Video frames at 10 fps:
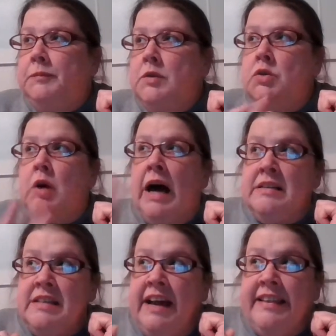So I'll
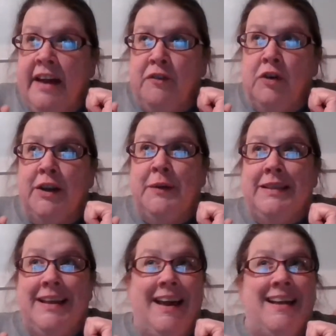sign that for you
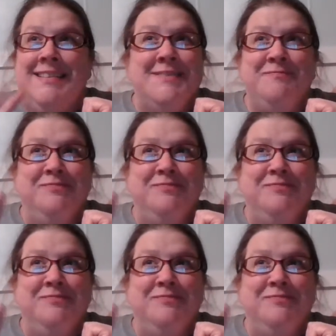at the end,